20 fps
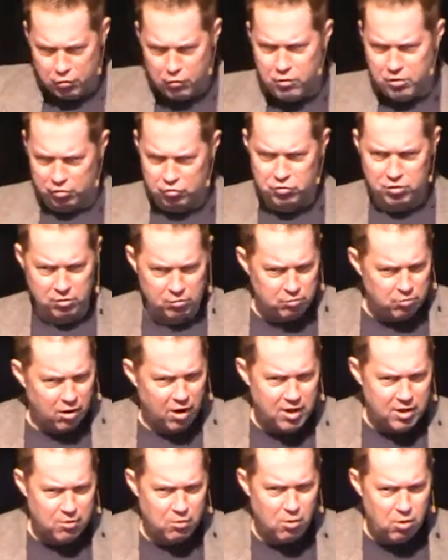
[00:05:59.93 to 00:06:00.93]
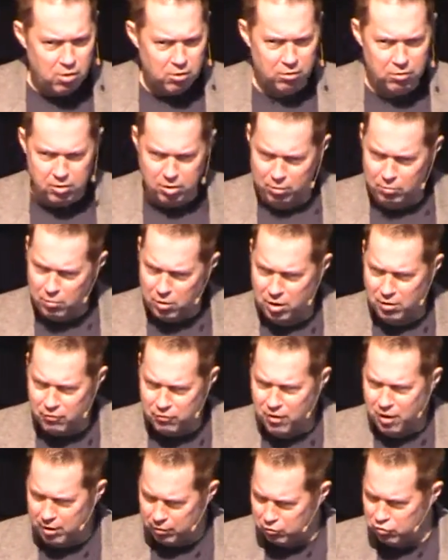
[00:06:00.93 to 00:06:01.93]
Christians, right? You're all, you want to
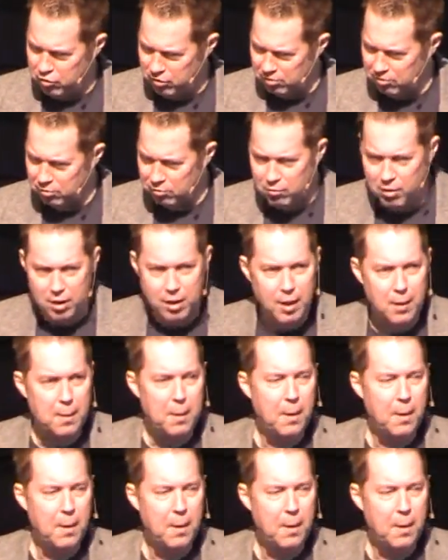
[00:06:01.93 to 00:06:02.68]
follow Jesus, right?